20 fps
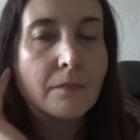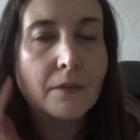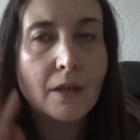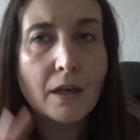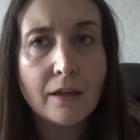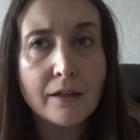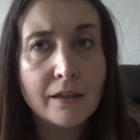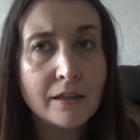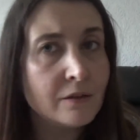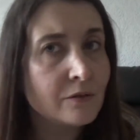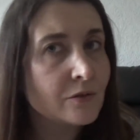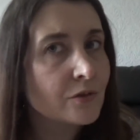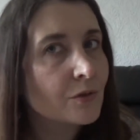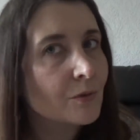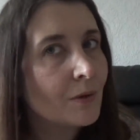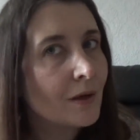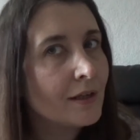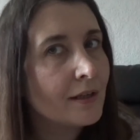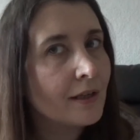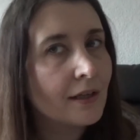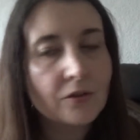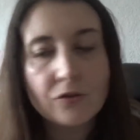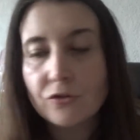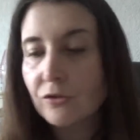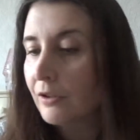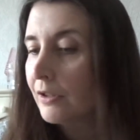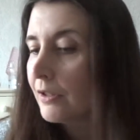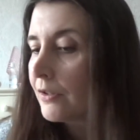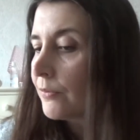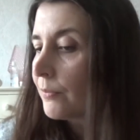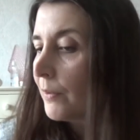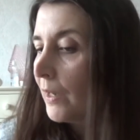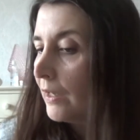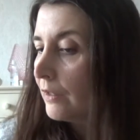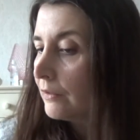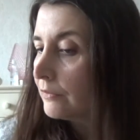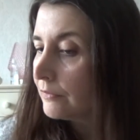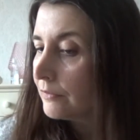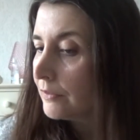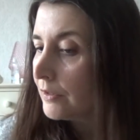And it looks quite natural as
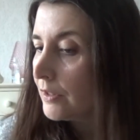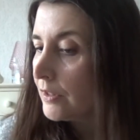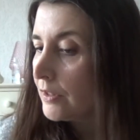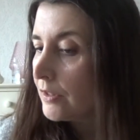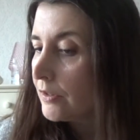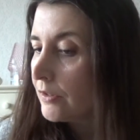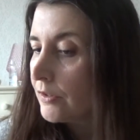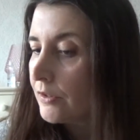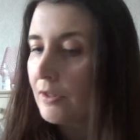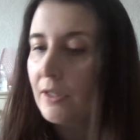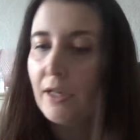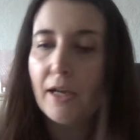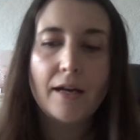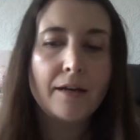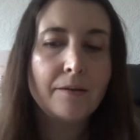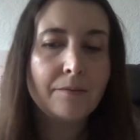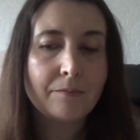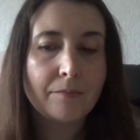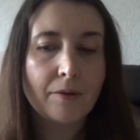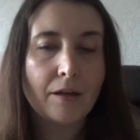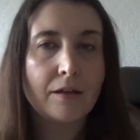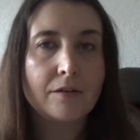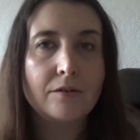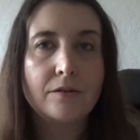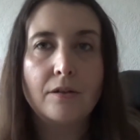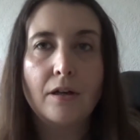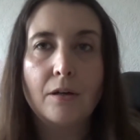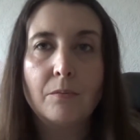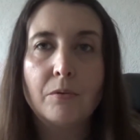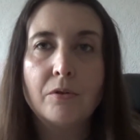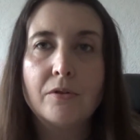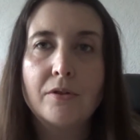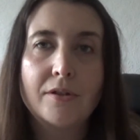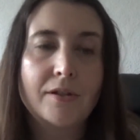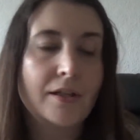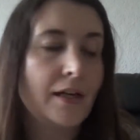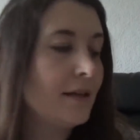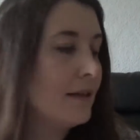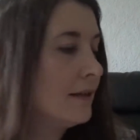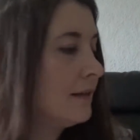well. So yeah, I would
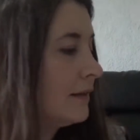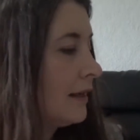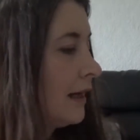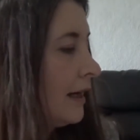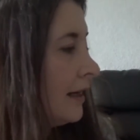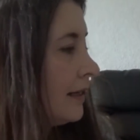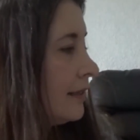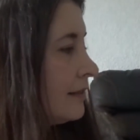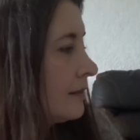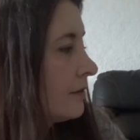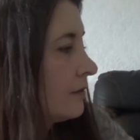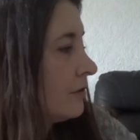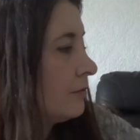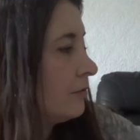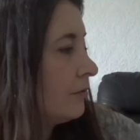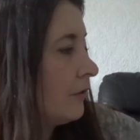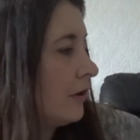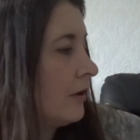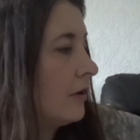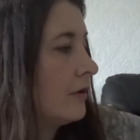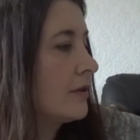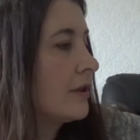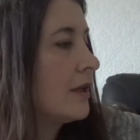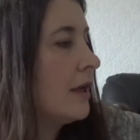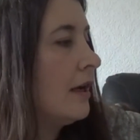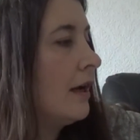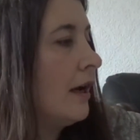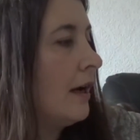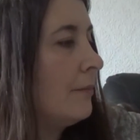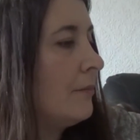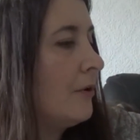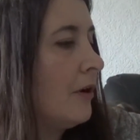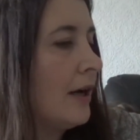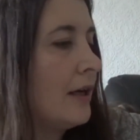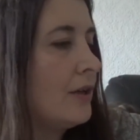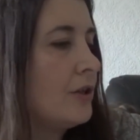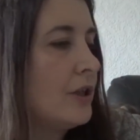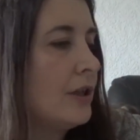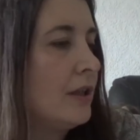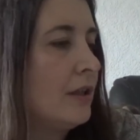say that that is a good product. I'm not
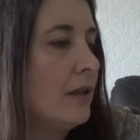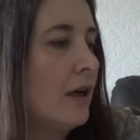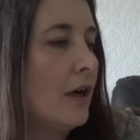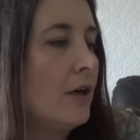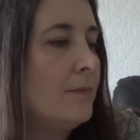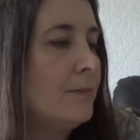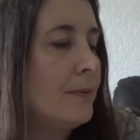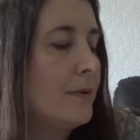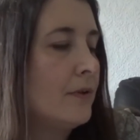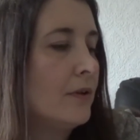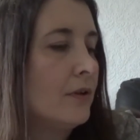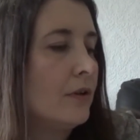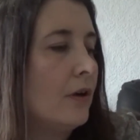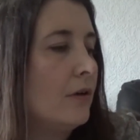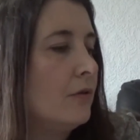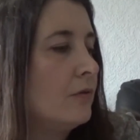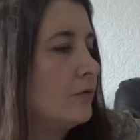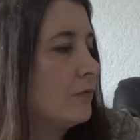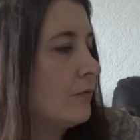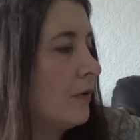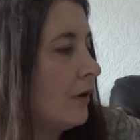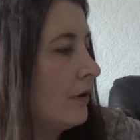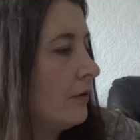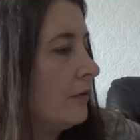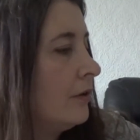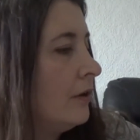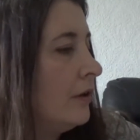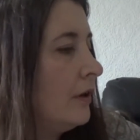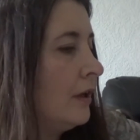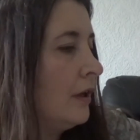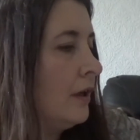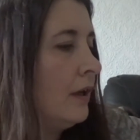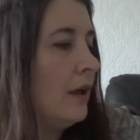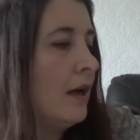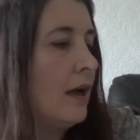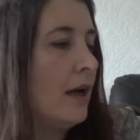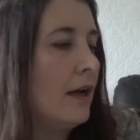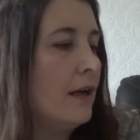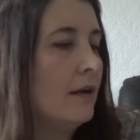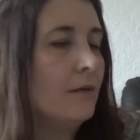actually going to open the gold one,
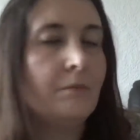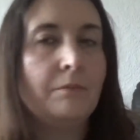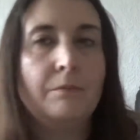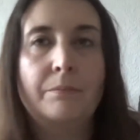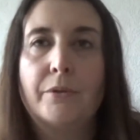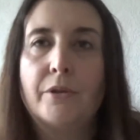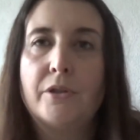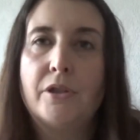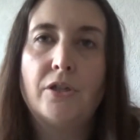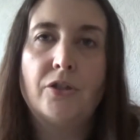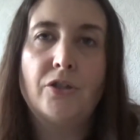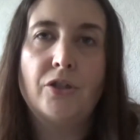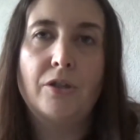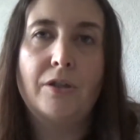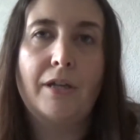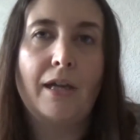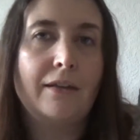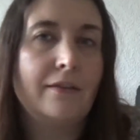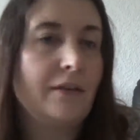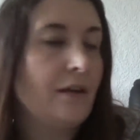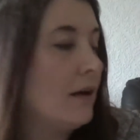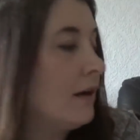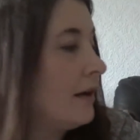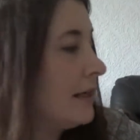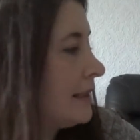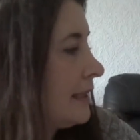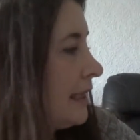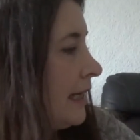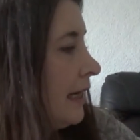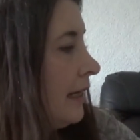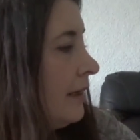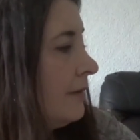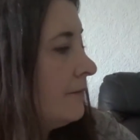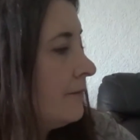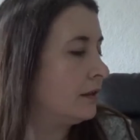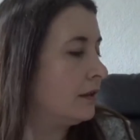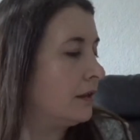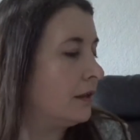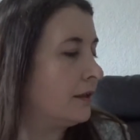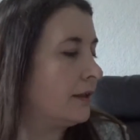but you do get the idea.
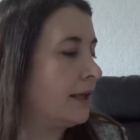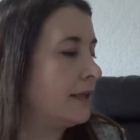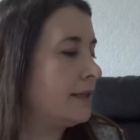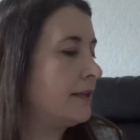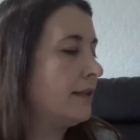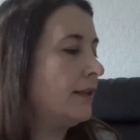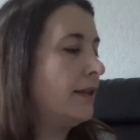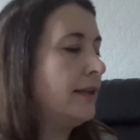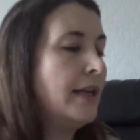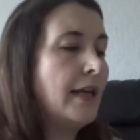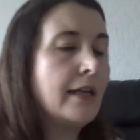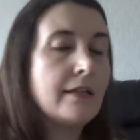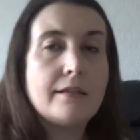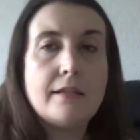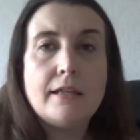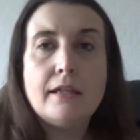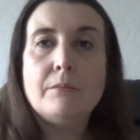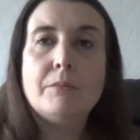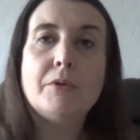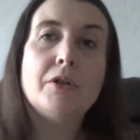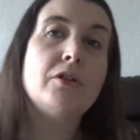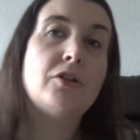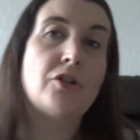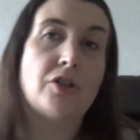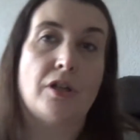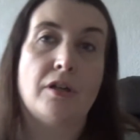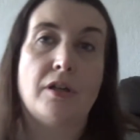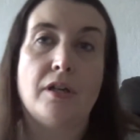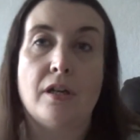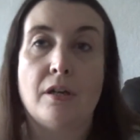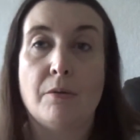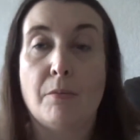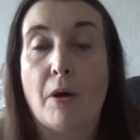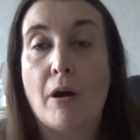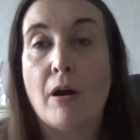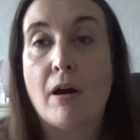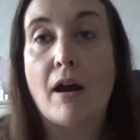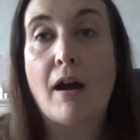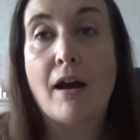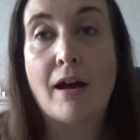Okay, so the next thing I'm going to show you
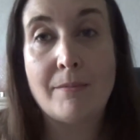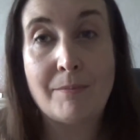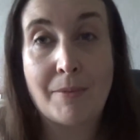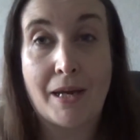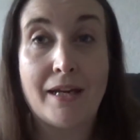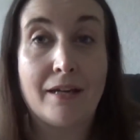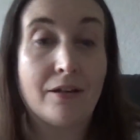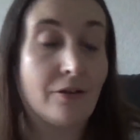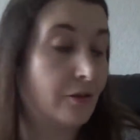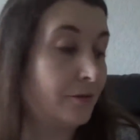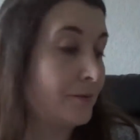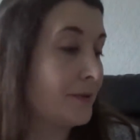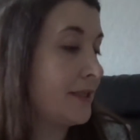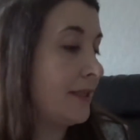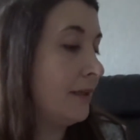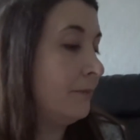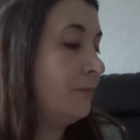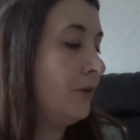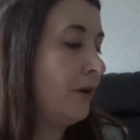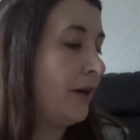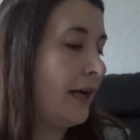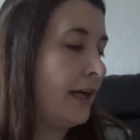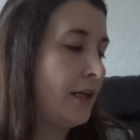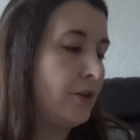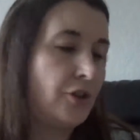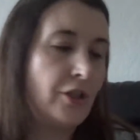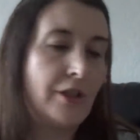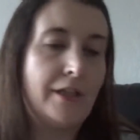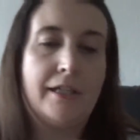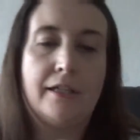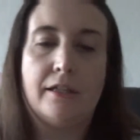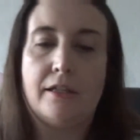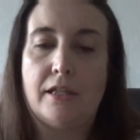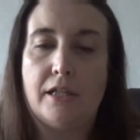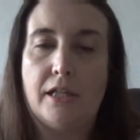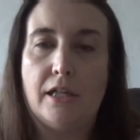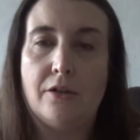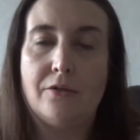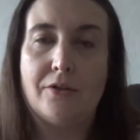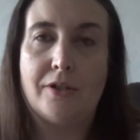are eye makeups. Now, I'm not actually going to
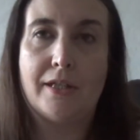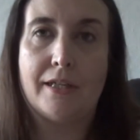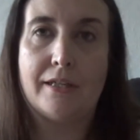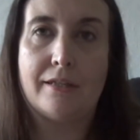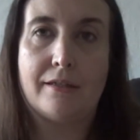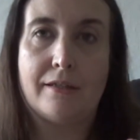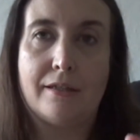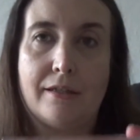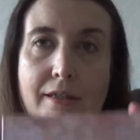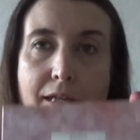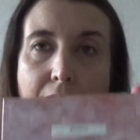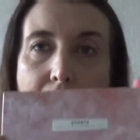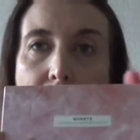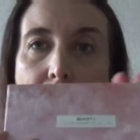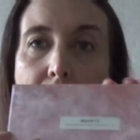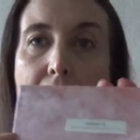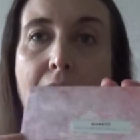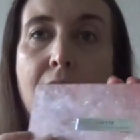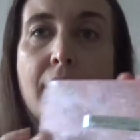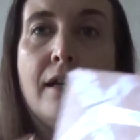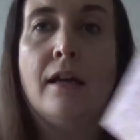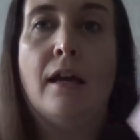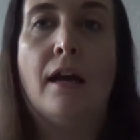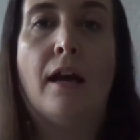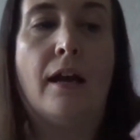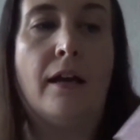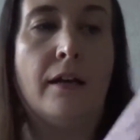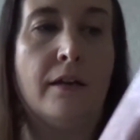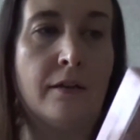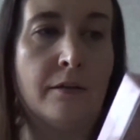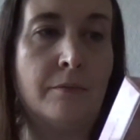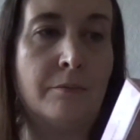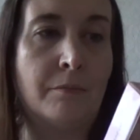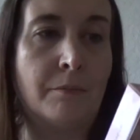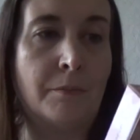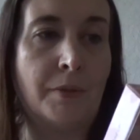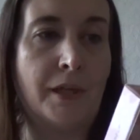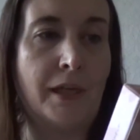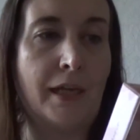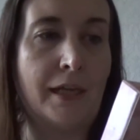use this today,
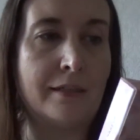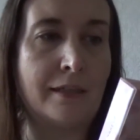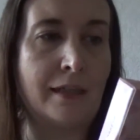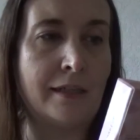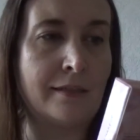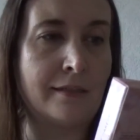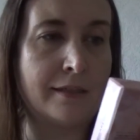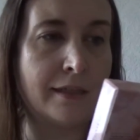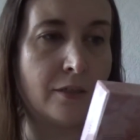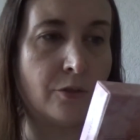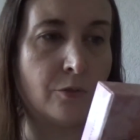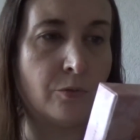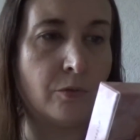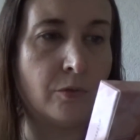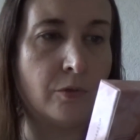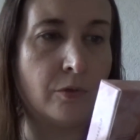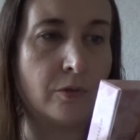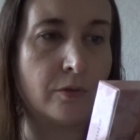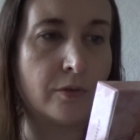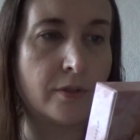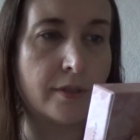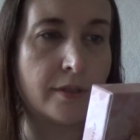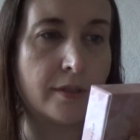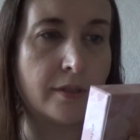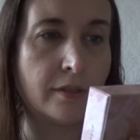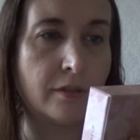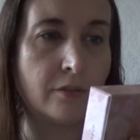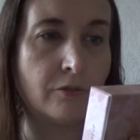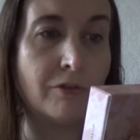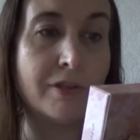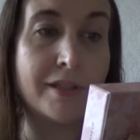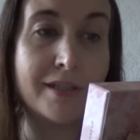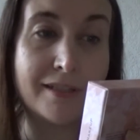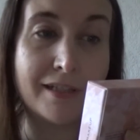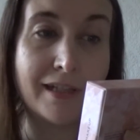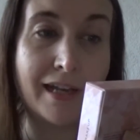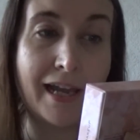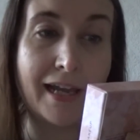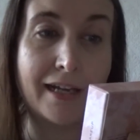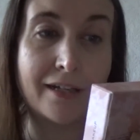but it is the Quartz
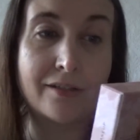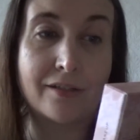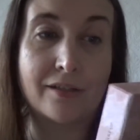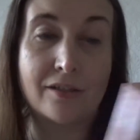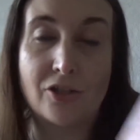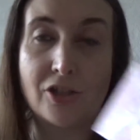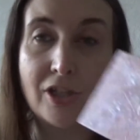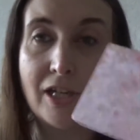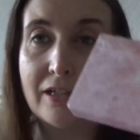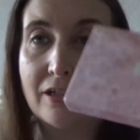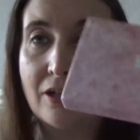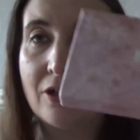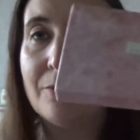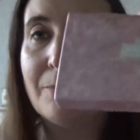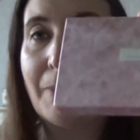Crystal X Shadow